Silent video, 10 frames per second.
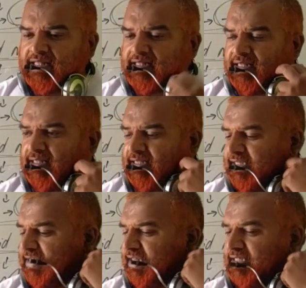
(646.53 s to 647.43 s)
Then this
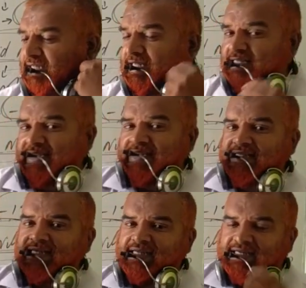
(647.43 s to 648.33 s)
injection is
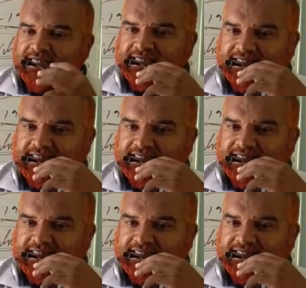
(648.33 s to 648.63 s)
inserted